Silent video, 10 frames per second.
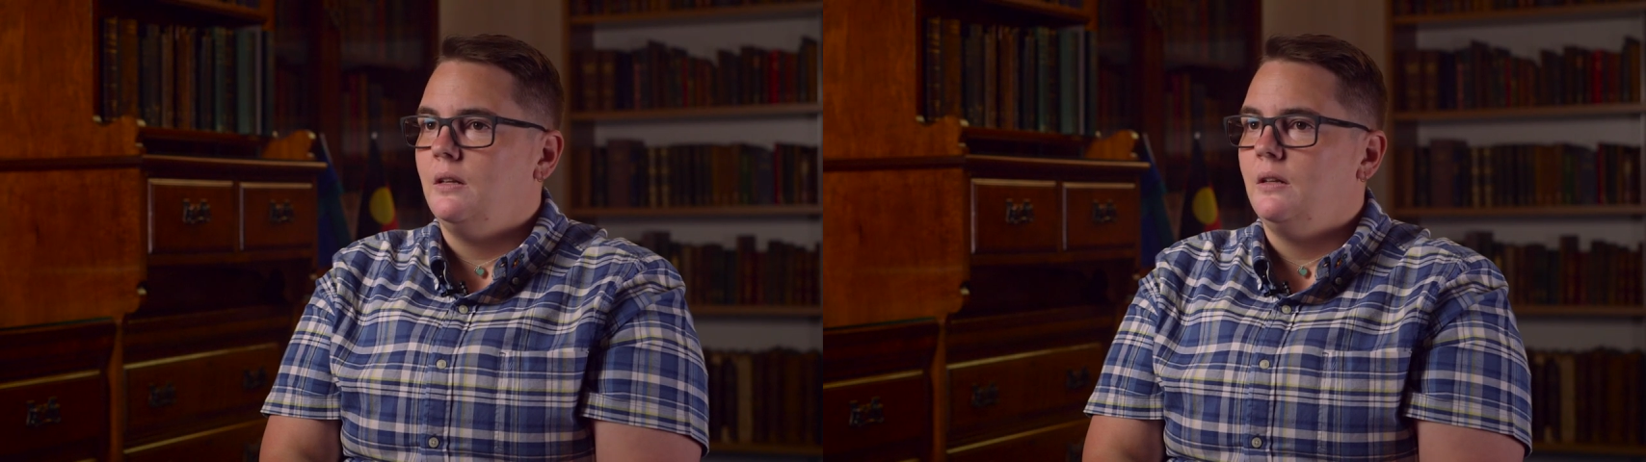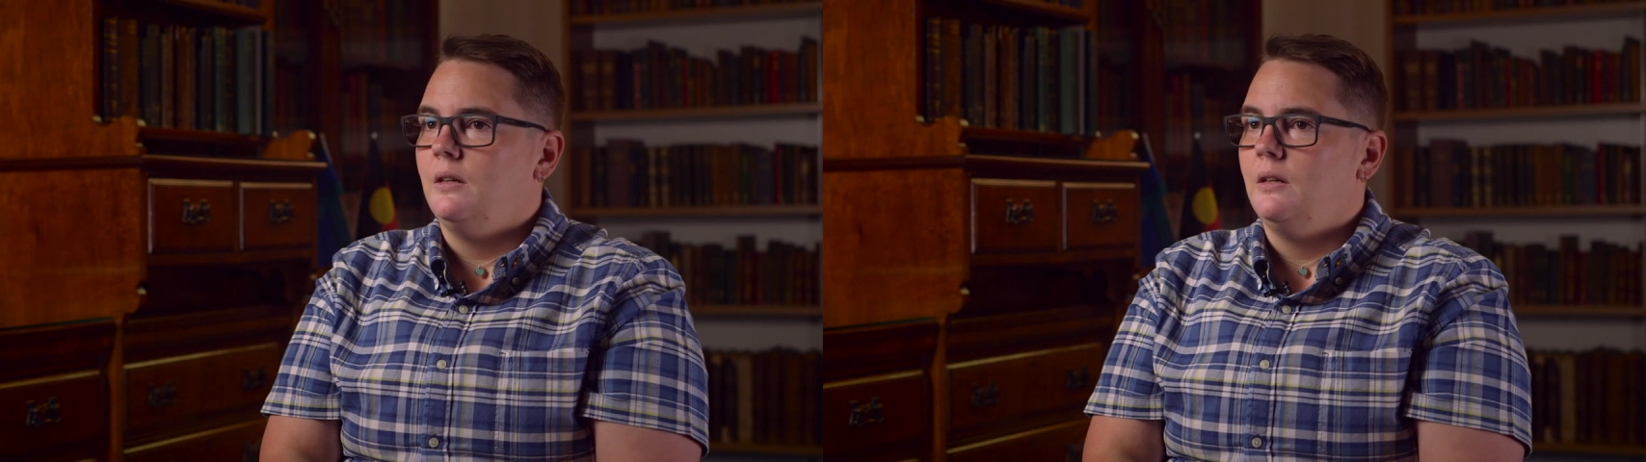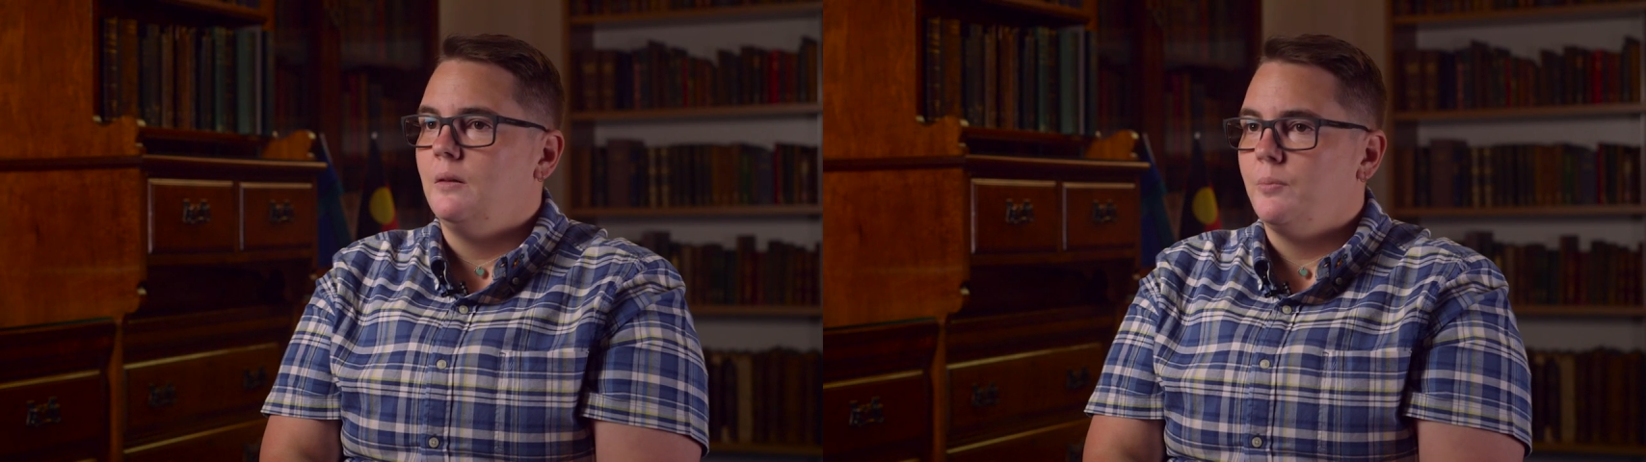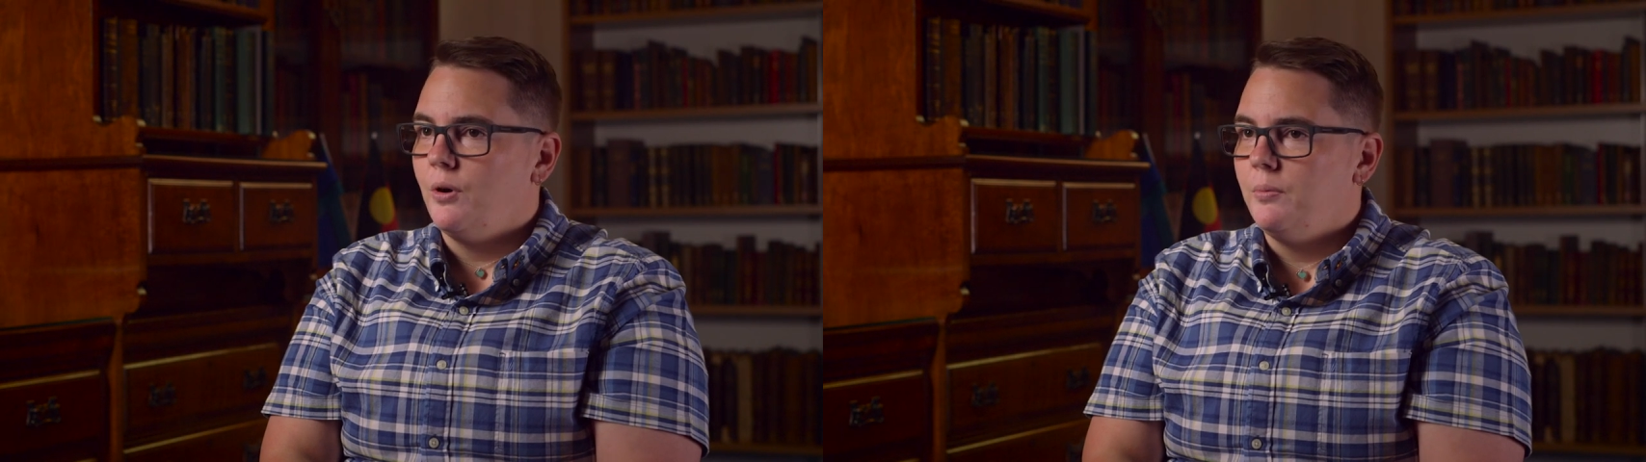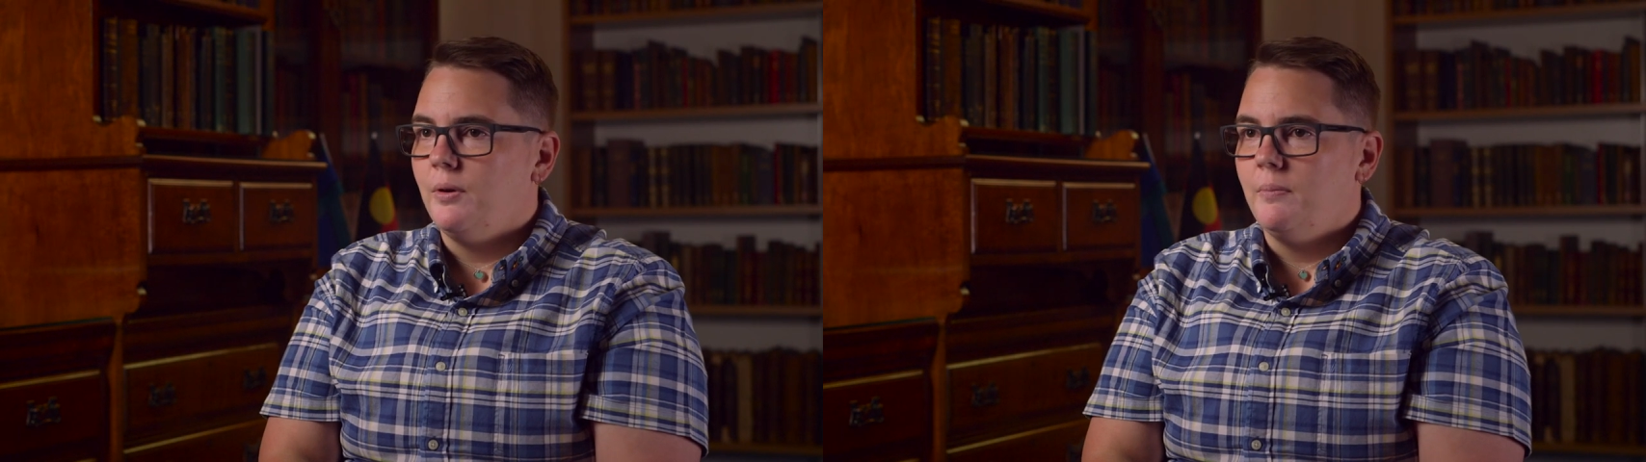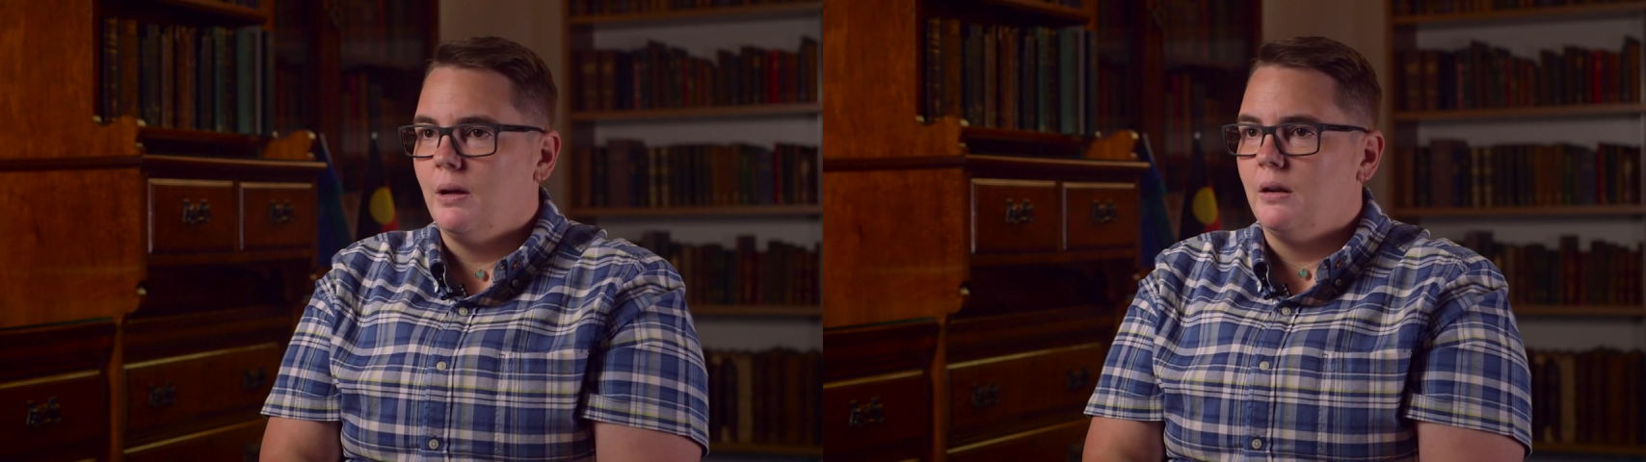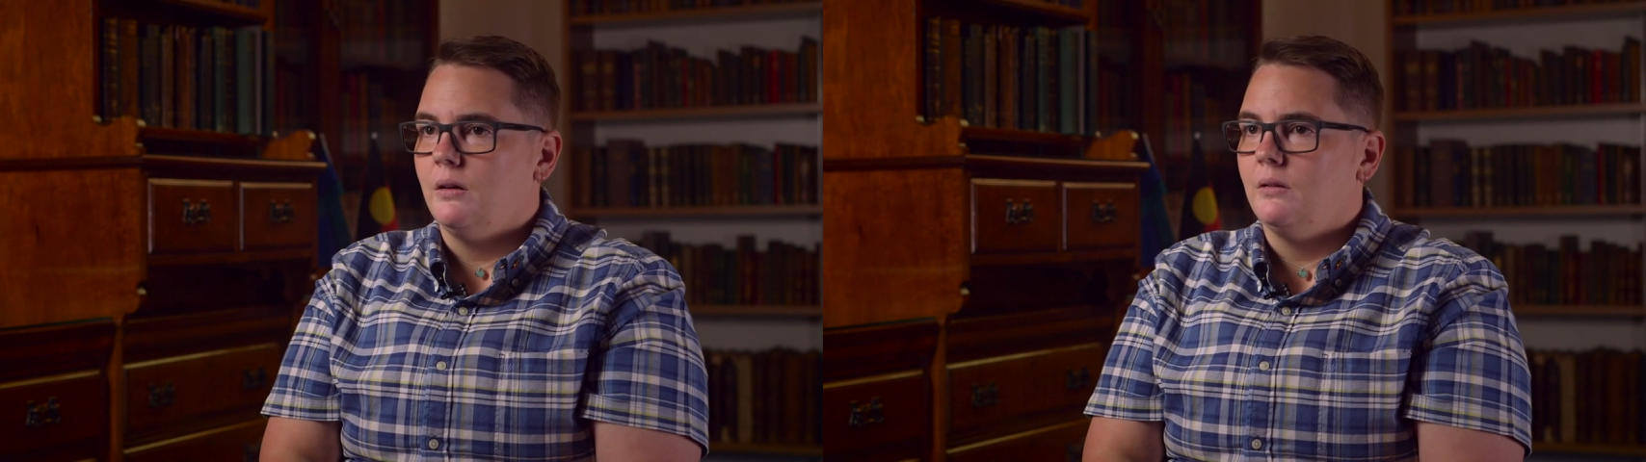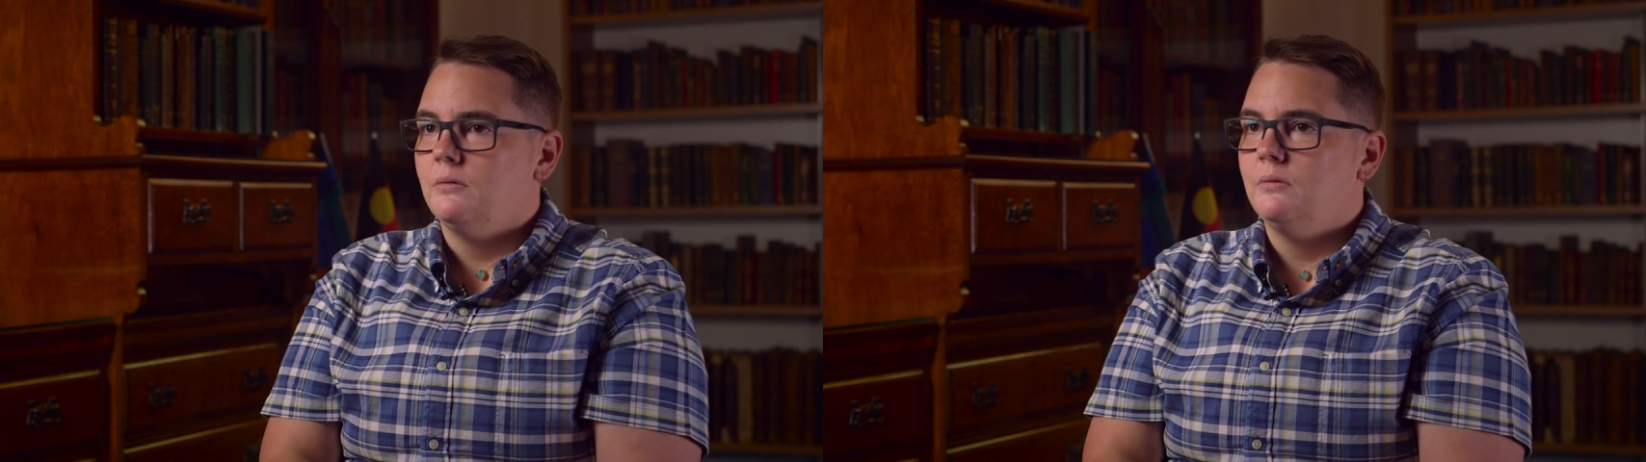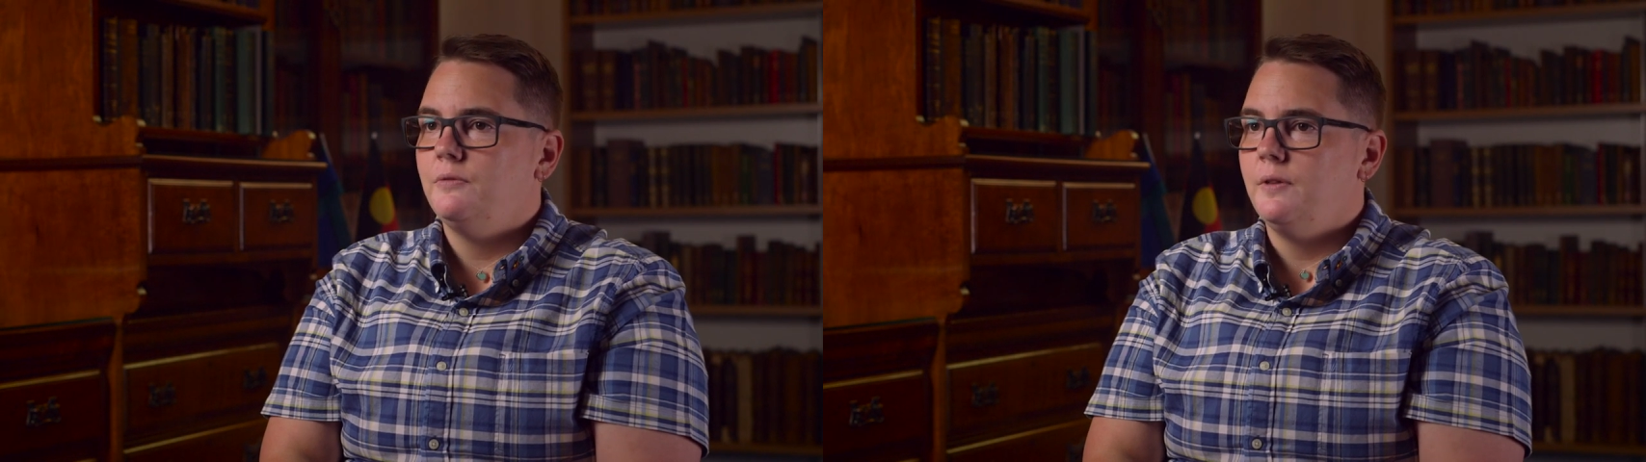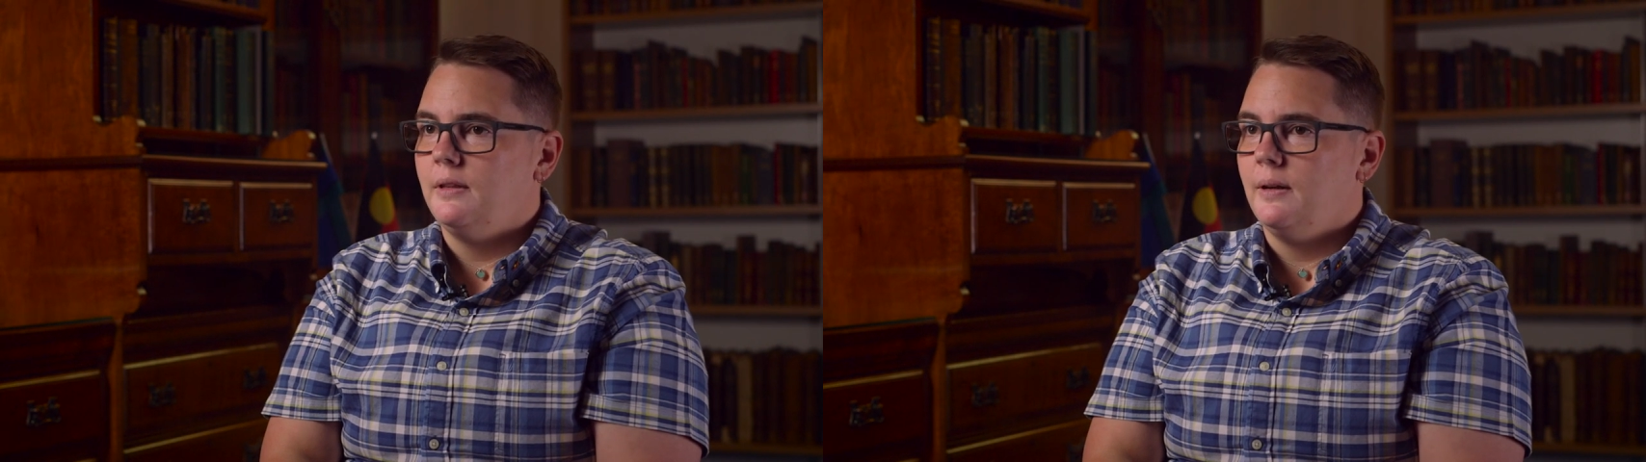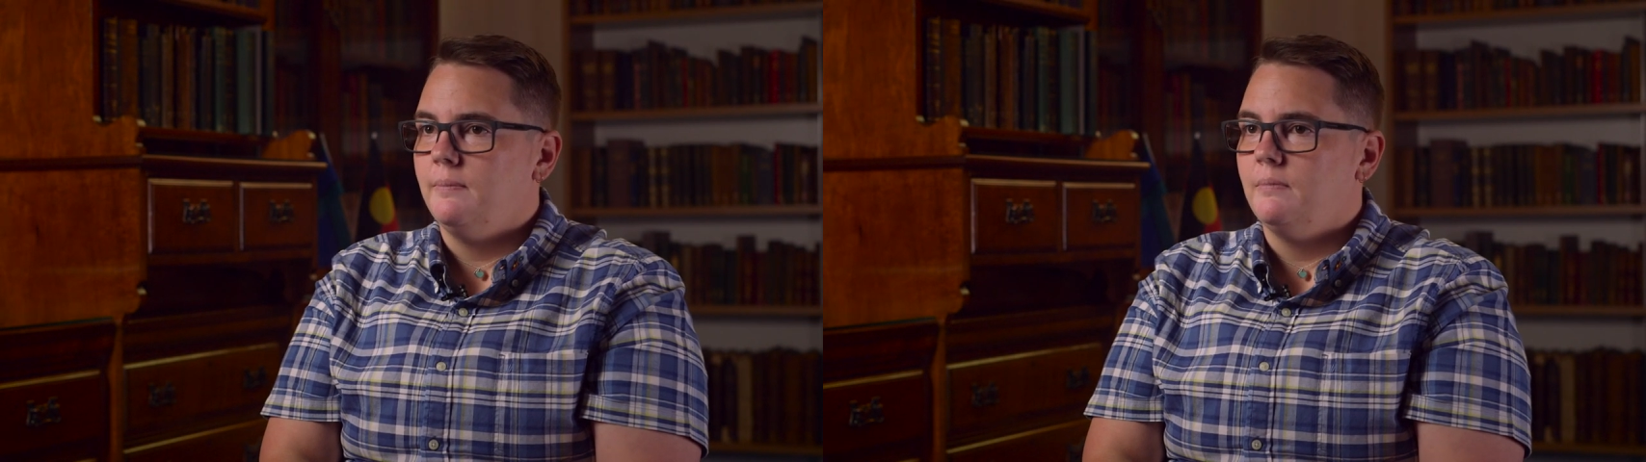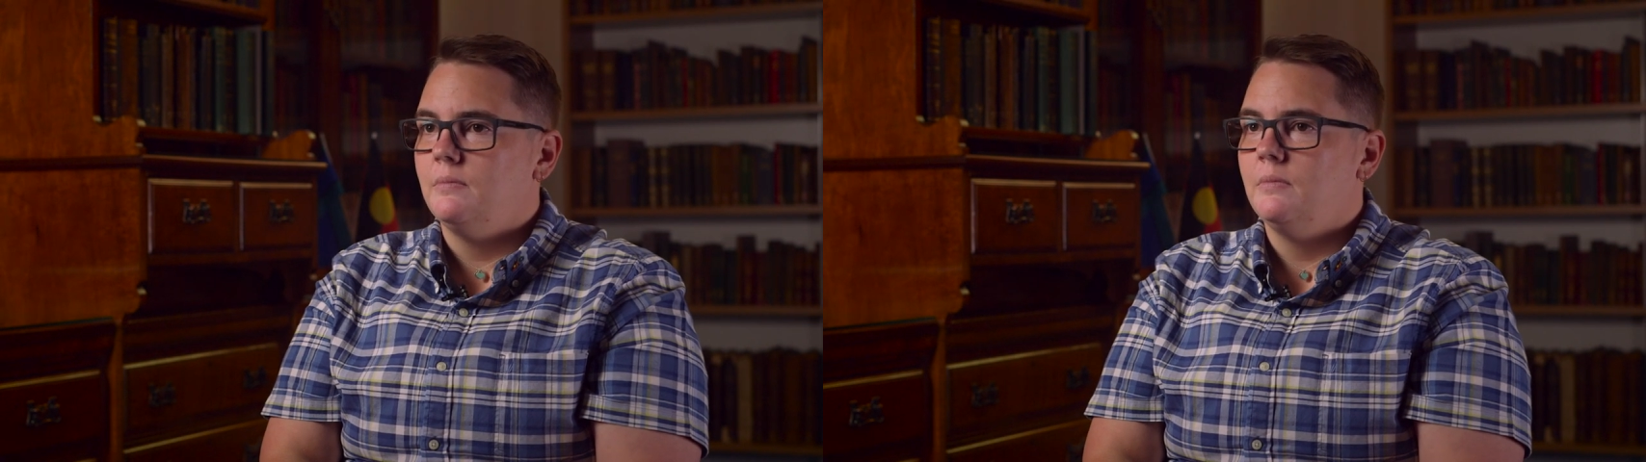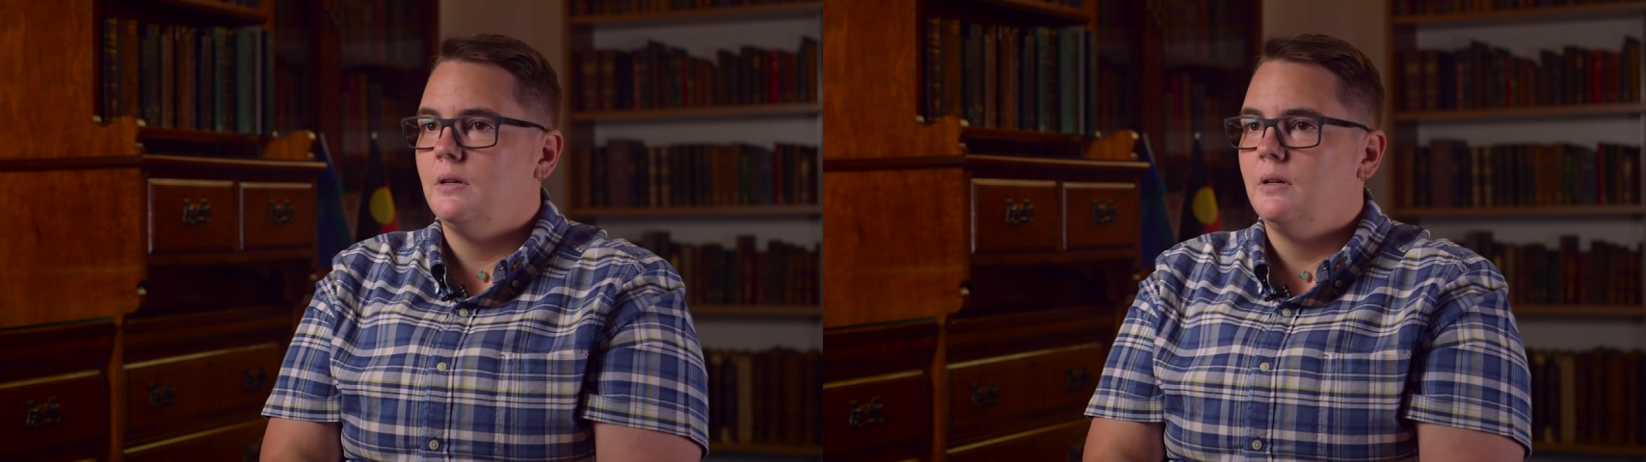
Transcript: in an appropriate manner for them,